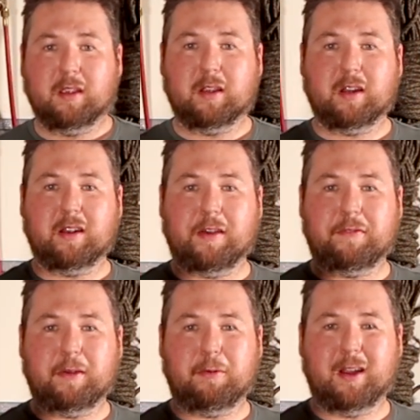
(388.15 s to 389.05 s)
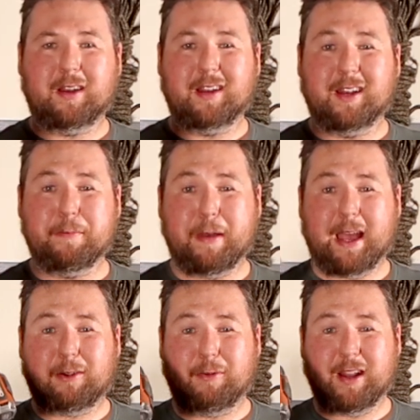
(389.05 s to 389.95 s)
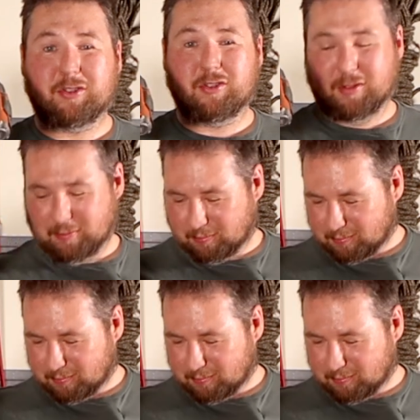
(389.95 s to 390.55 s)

You're going to definitely want an impact wrench,